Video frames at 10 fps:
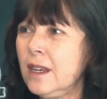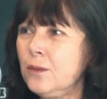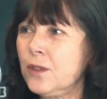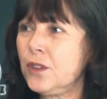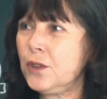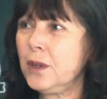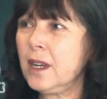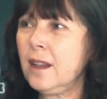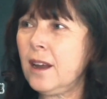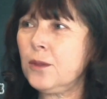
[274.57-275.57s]
that was
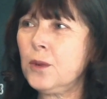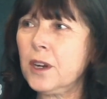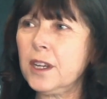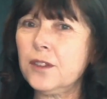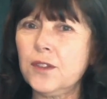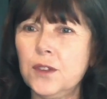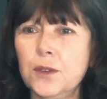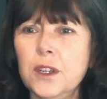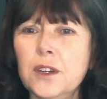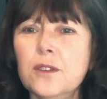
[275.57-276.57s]
doing a lot of work at the
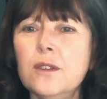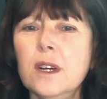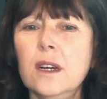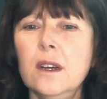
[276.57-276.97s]
studio